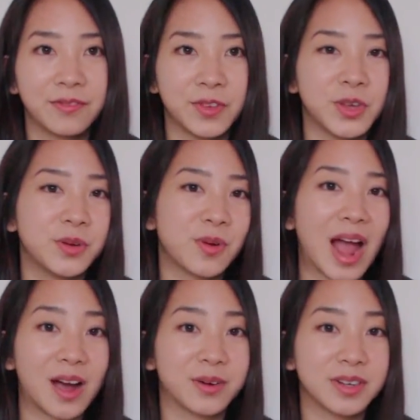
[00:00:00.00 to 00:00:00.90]
few
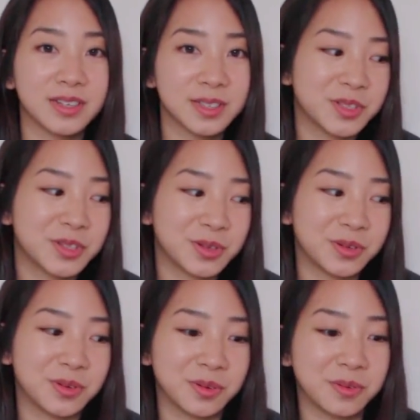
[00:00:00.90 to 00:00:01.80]
hours
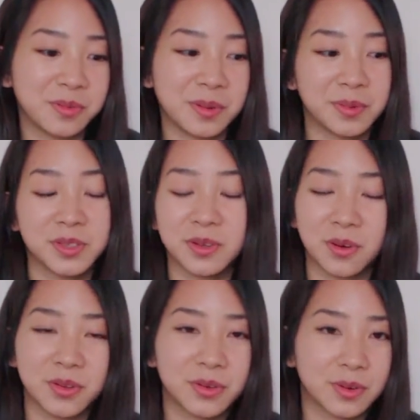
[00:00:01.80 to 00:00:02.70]
to be able to
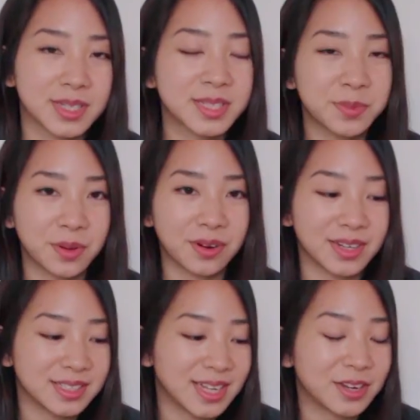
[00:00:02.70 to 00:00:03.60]
go through, explore,
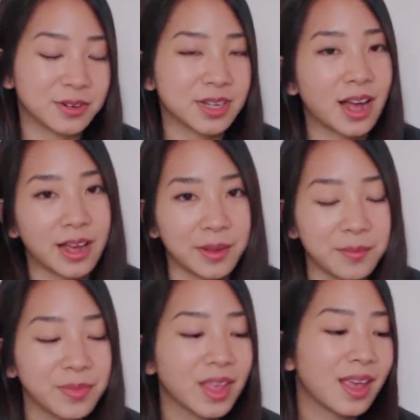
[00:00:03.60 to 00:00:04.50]
and take your time.
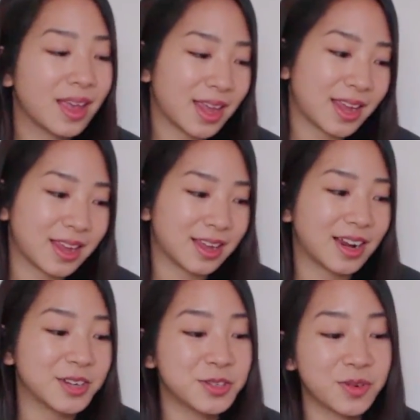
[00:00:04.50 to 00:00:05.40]
And
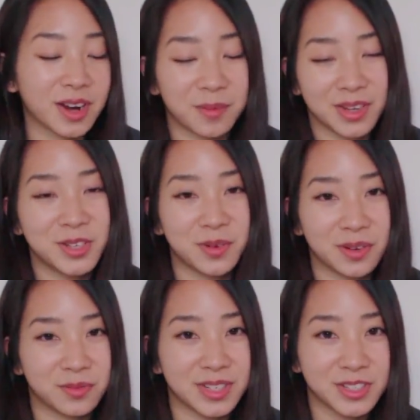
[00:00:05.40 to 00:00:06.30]
I do recommend
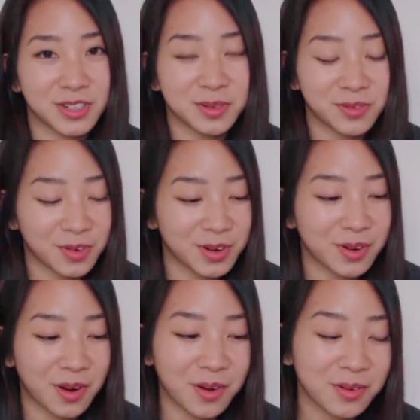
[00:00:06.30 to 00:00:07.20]
doing research before you
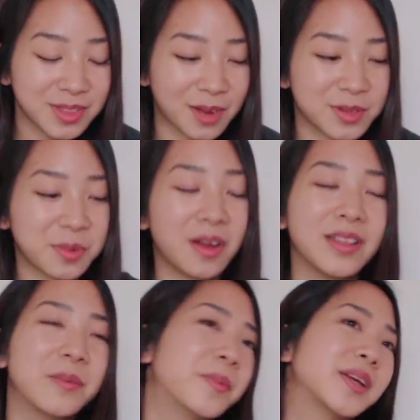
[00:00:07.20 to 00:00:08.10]
go. That was probably
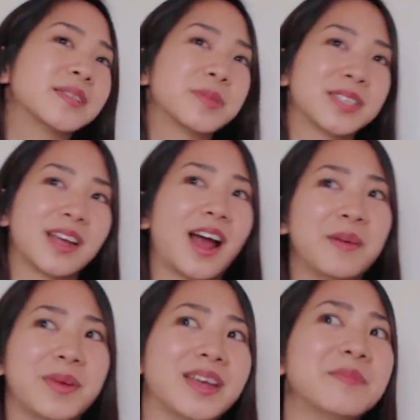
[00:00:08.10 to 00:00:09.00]
the biggest mistake I
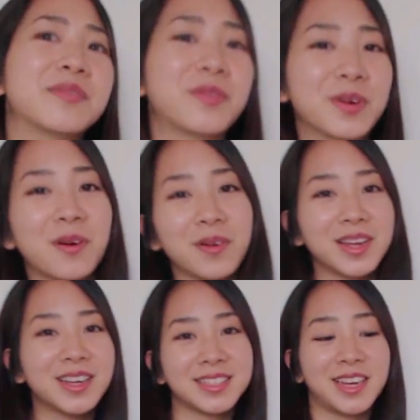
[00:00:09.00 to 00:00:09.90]
made before going,
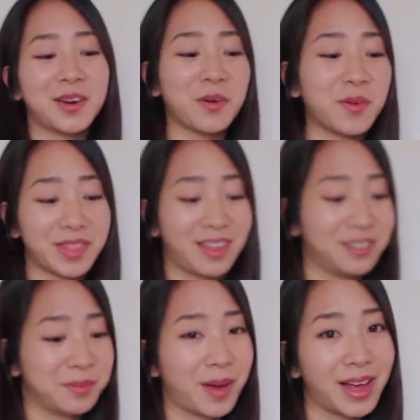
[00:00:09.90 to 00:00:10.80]
because I didn't know what the hell
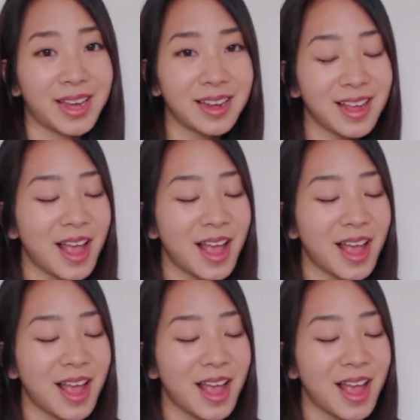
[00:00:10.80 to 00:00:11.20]
to buy.